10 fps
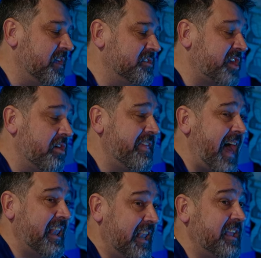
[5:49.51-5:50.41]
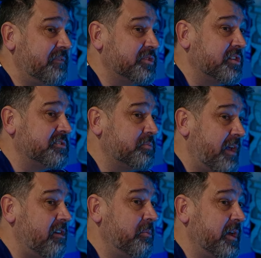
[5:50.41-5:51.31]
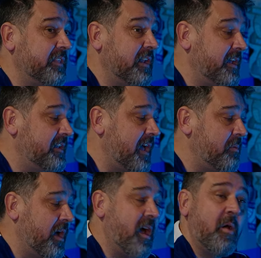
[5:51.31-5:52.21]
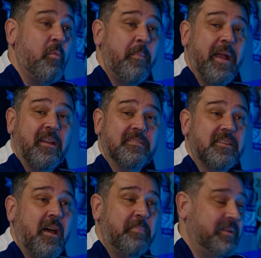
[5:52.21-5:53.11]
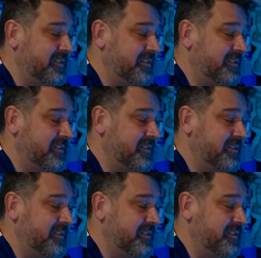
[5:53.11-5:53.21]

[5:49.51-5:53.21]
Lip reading: So that leaves us, where are we in the league now? We're back on top.